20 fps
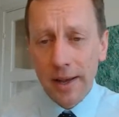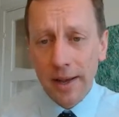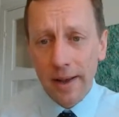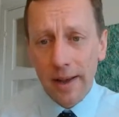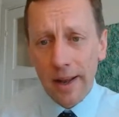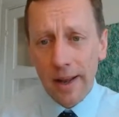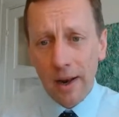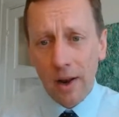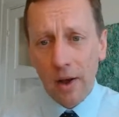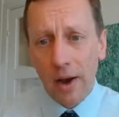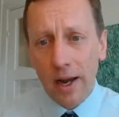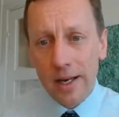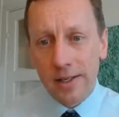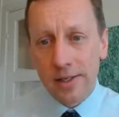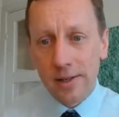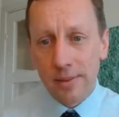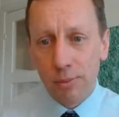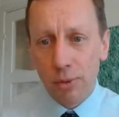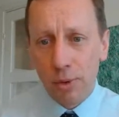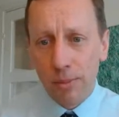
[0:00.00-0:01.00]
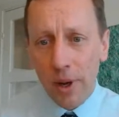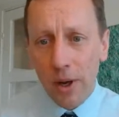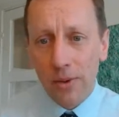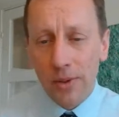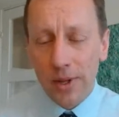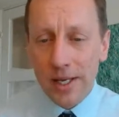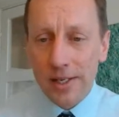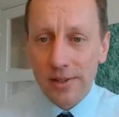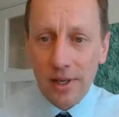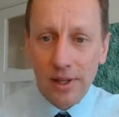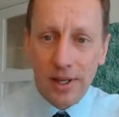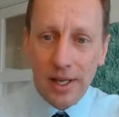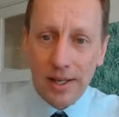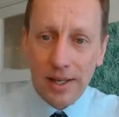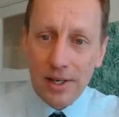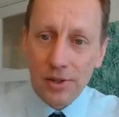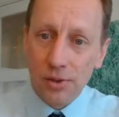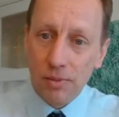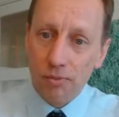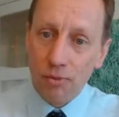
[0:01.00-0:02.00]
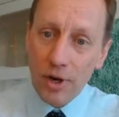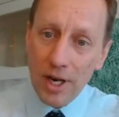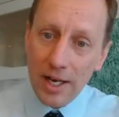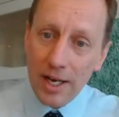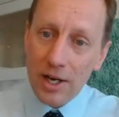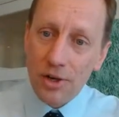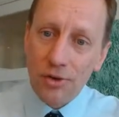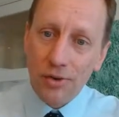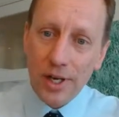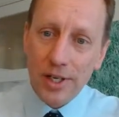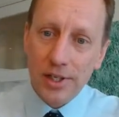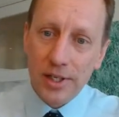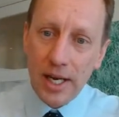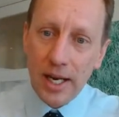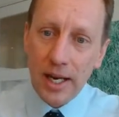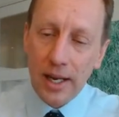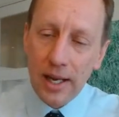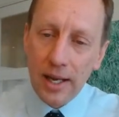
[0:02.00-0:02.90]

aligned to promote this. I think there's some really interesting